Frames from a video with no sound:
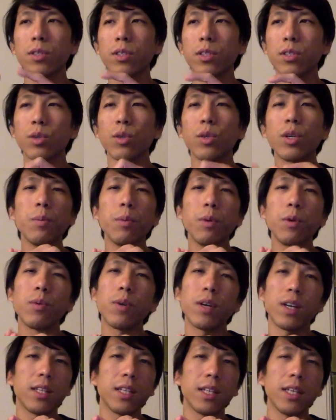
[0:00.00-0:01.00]
So number
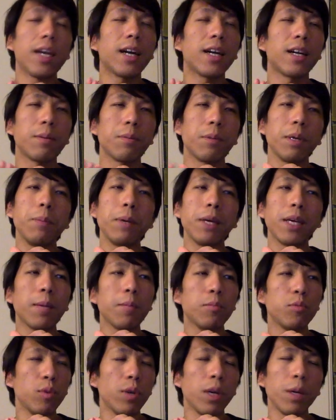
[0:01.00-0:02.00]
one, yeah, it
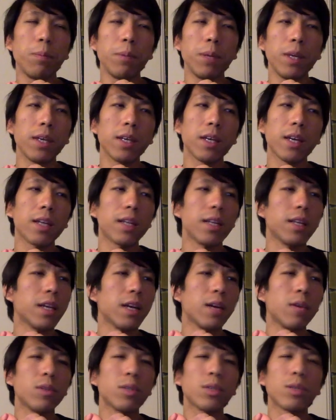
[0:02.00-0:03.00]
became too epic, and then
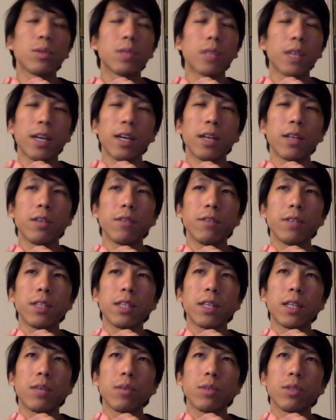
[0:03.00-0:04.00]
I was so tired of it,
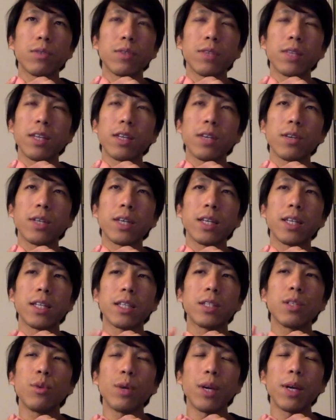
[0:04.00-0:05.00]
and I was thinking, okay,
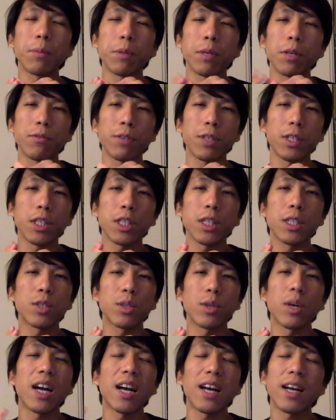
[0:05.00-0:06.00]
there's no way I'm gonna finish it.
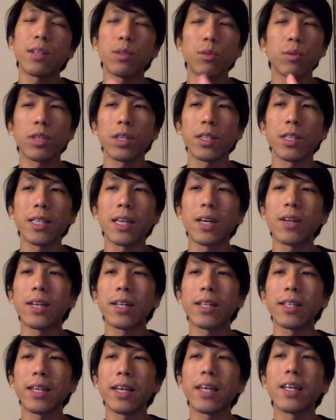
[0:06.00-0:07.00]
So I had to cut down at
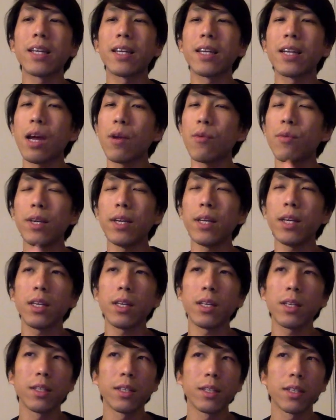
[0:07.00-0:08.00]
the end, and I really
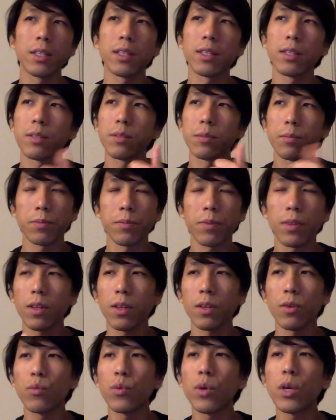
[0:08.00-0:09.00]

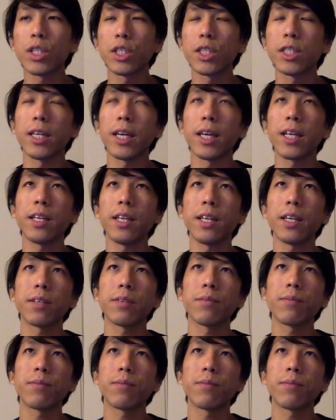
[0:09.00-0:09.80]
rushed the ending.